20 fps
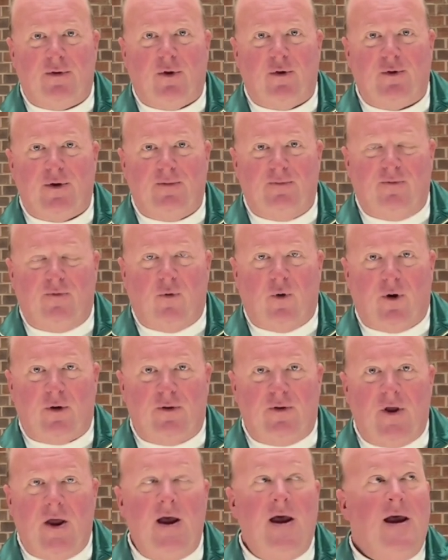3rd, and
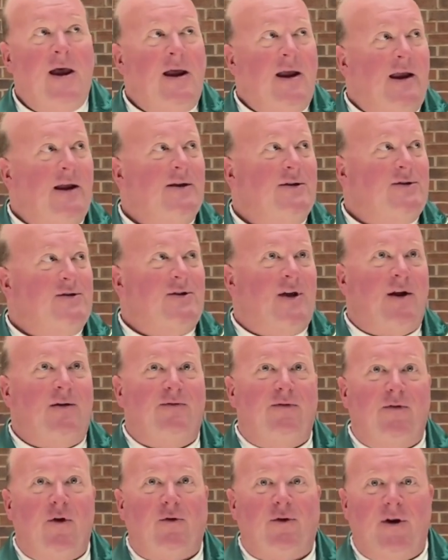4th, in
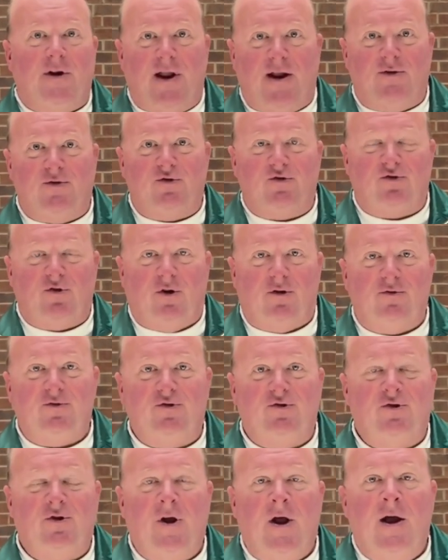St. Ferdinand's
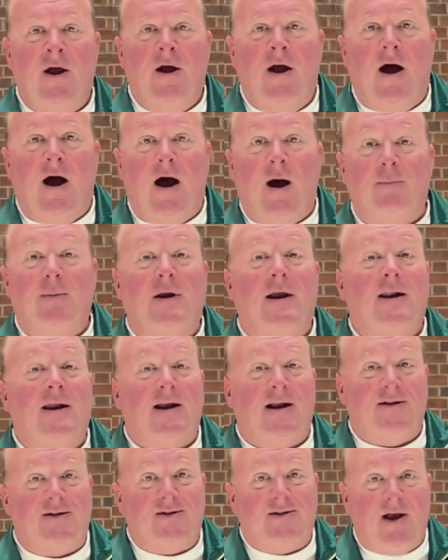Church,
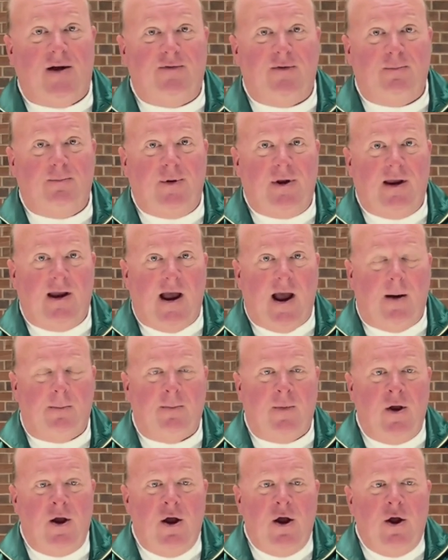beginning at 7
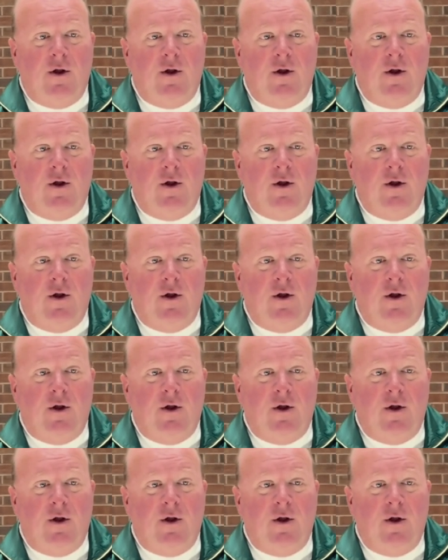p.m.